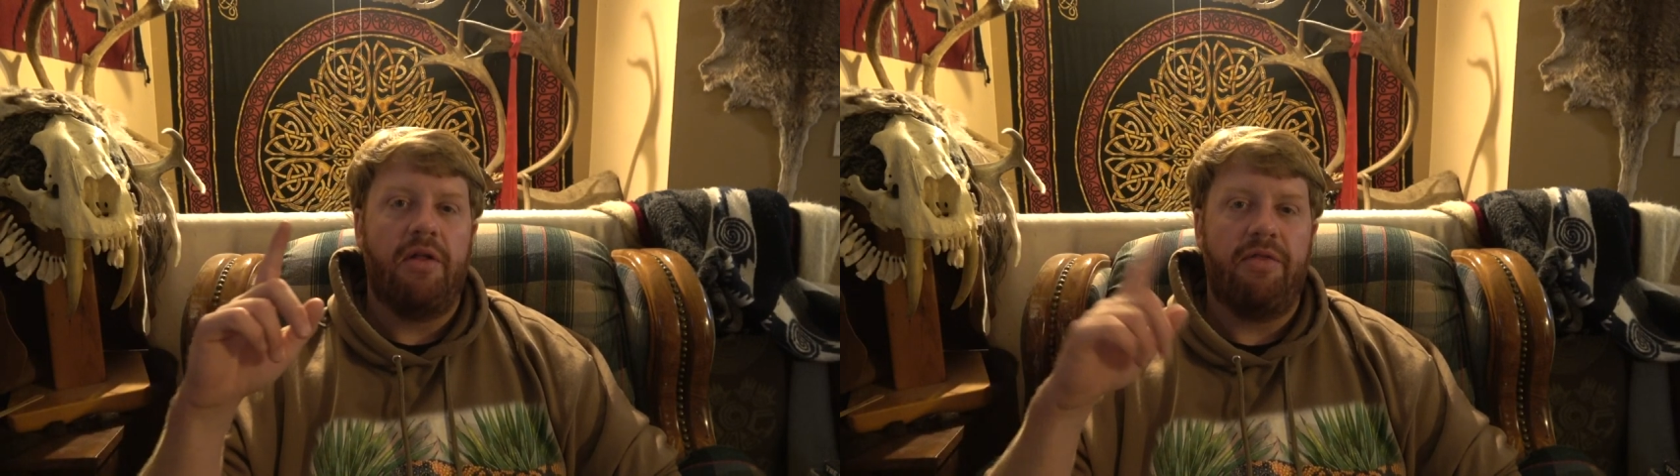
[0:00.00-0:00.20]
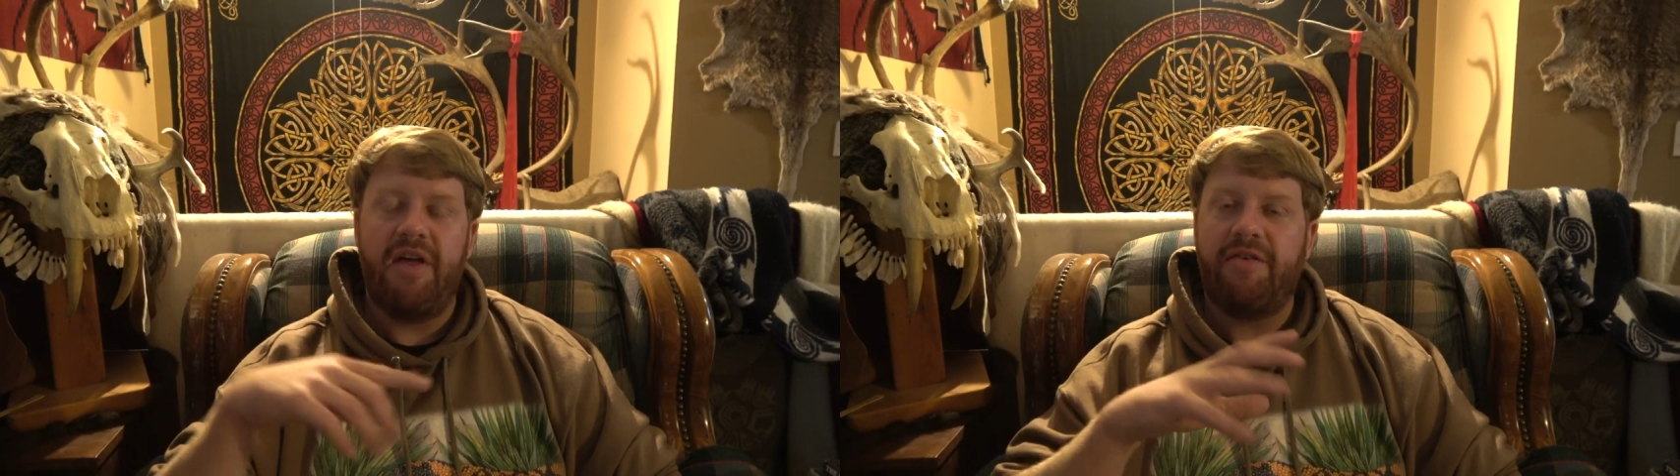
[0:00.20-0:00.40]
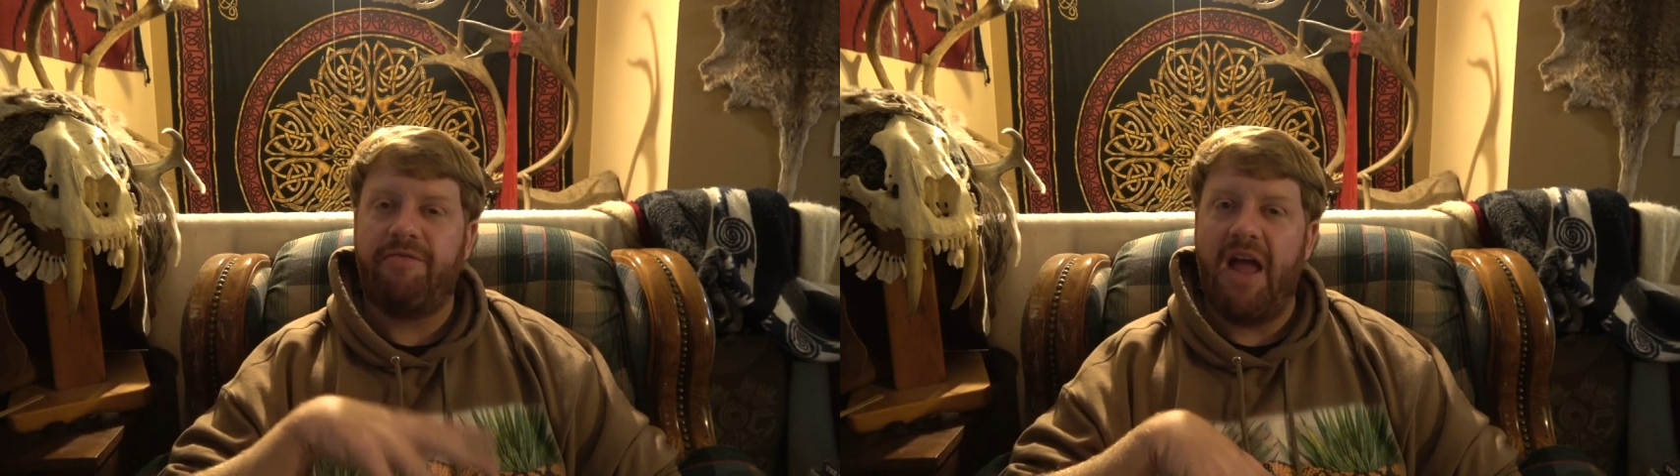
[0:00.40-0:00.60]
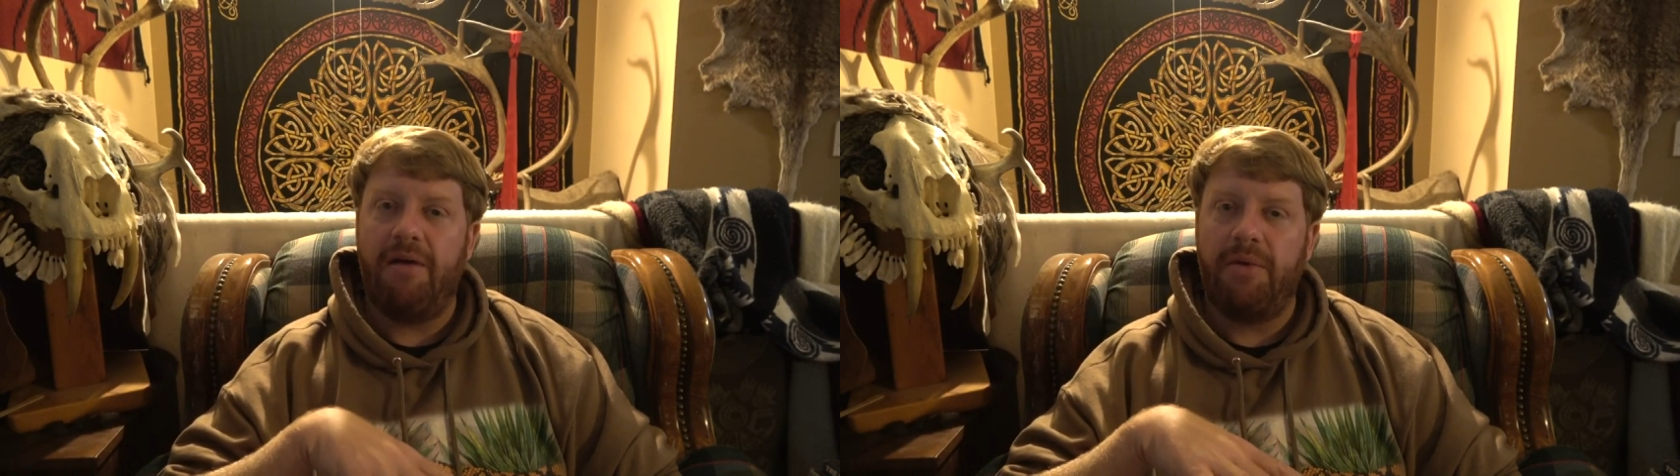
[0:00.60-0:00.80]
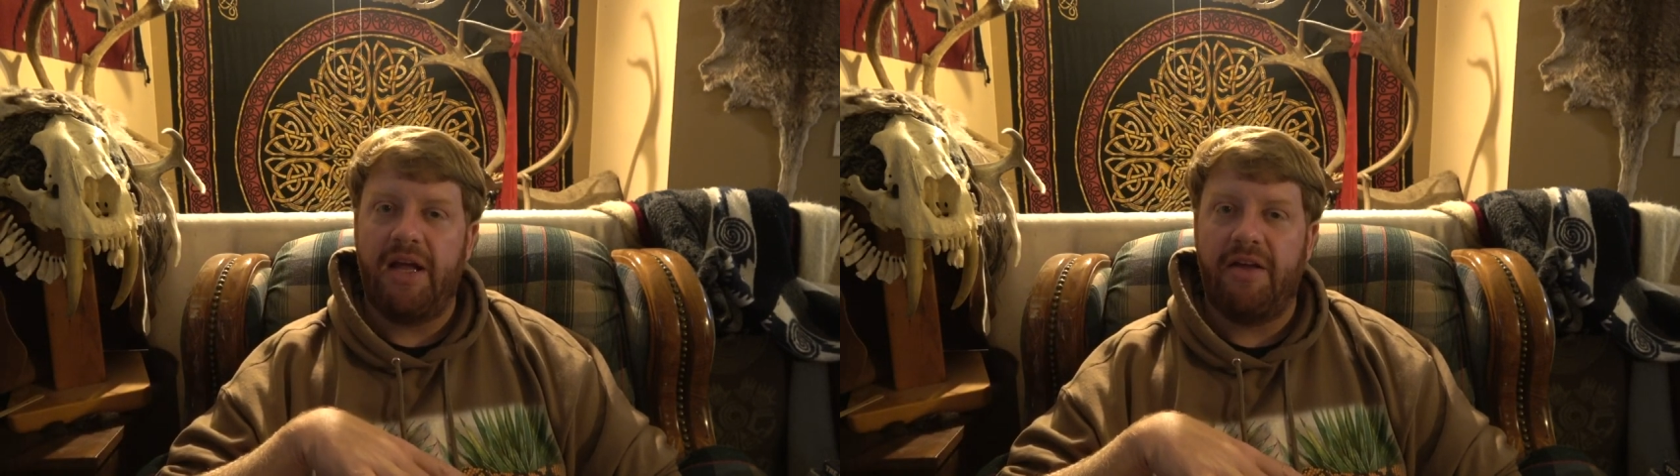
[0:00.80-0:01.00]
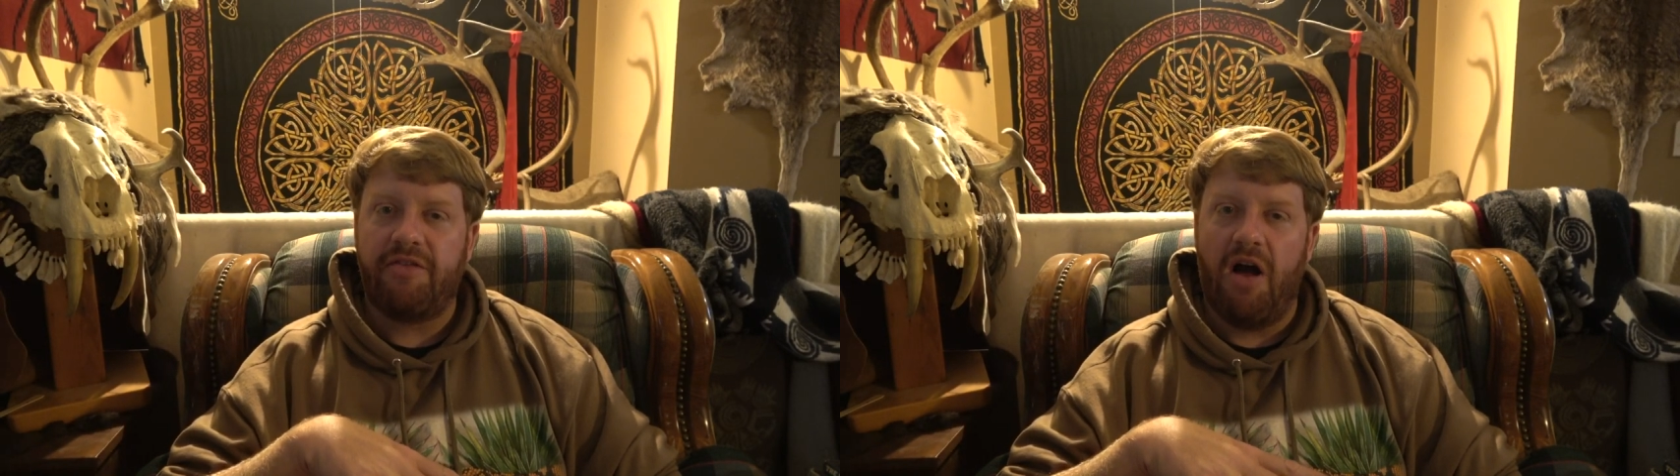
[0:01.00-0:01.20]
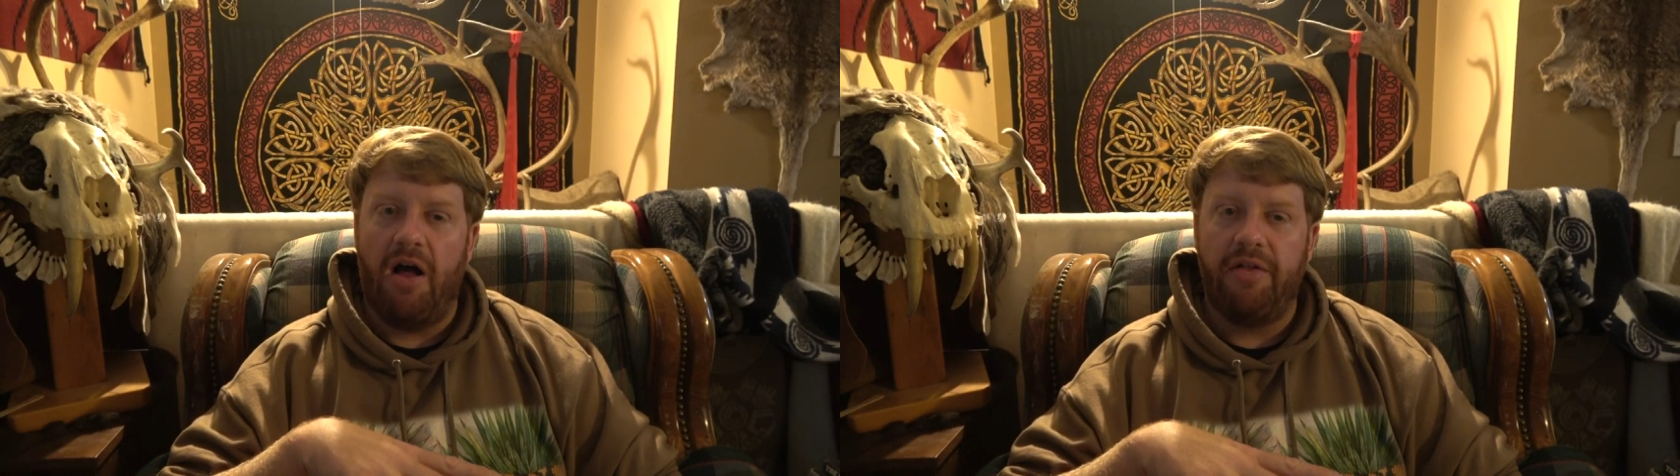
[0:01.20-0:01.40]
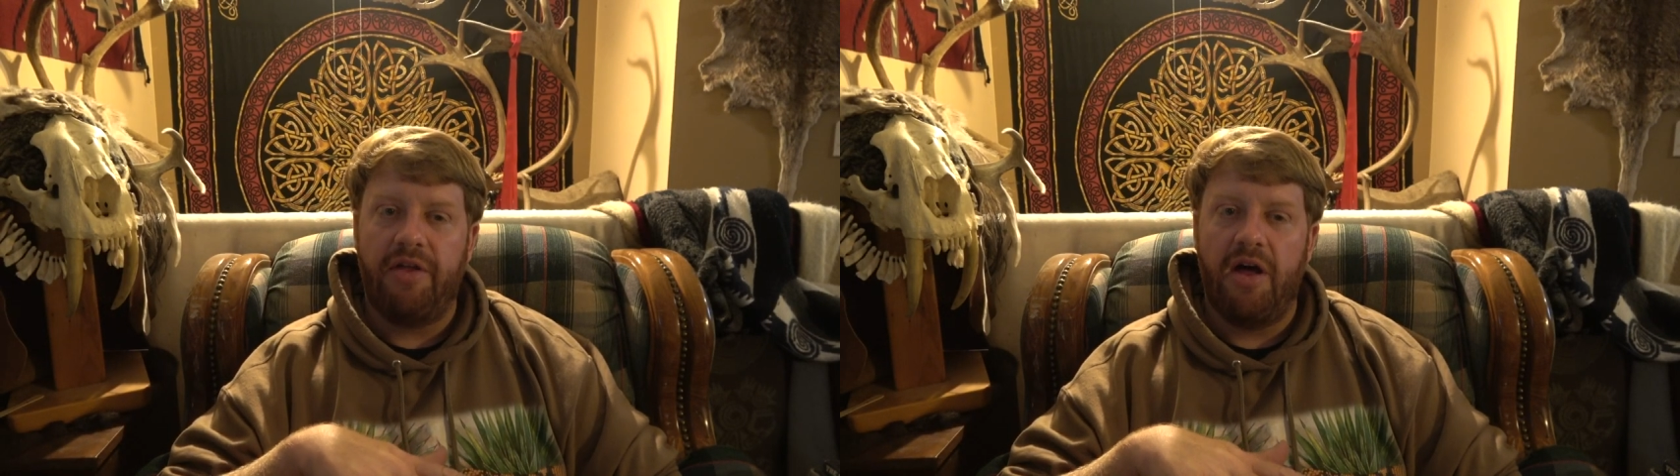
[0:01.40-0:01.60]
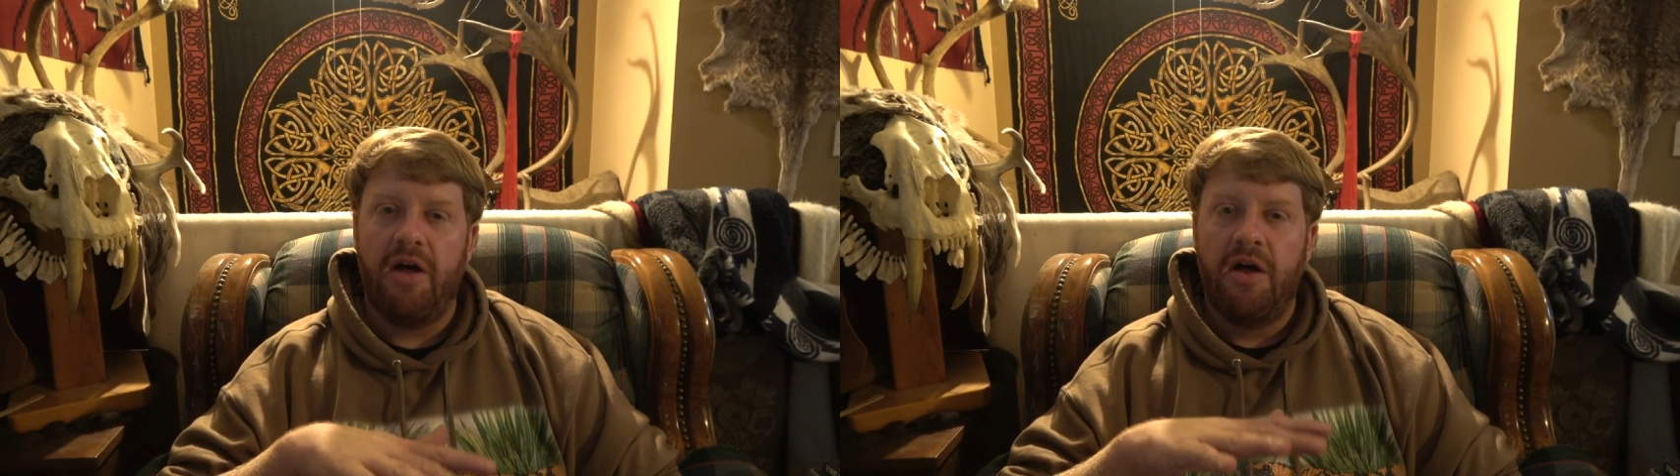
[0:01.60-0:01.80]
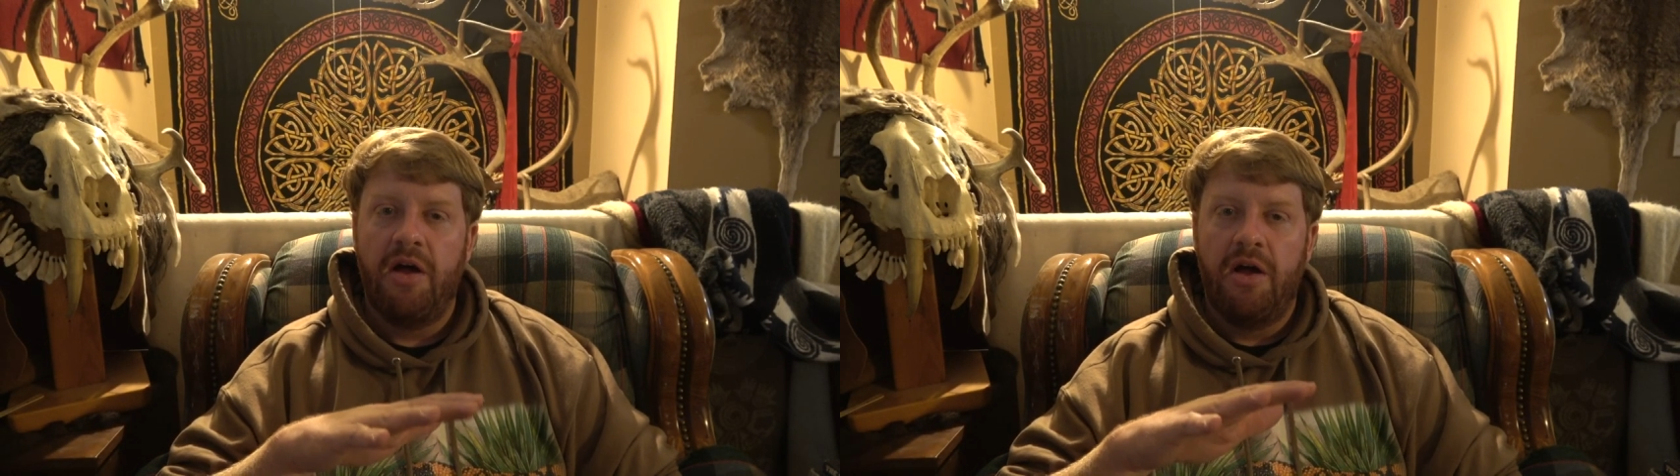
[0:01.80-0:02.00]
this family is called the